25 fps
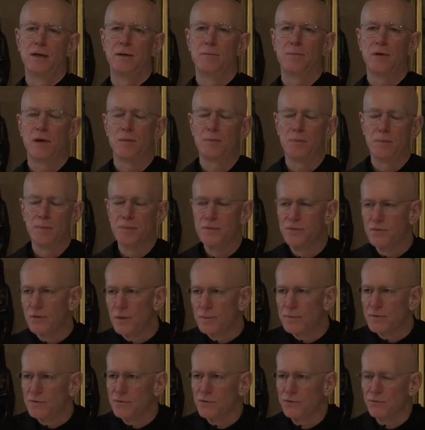Probably
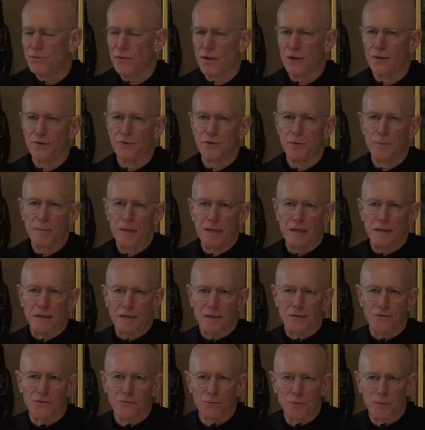some of his fellow
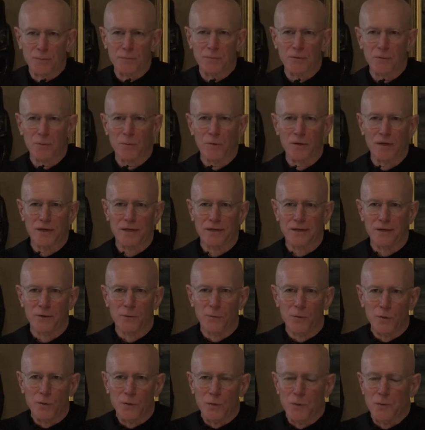Dominicans would put one in their
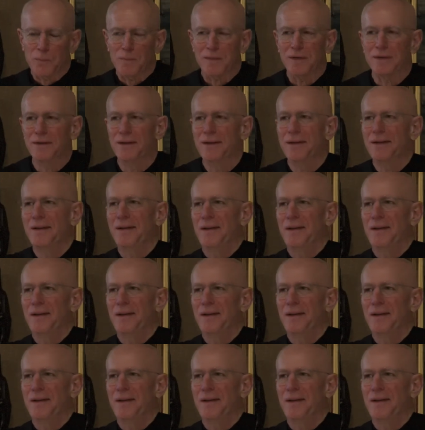room, and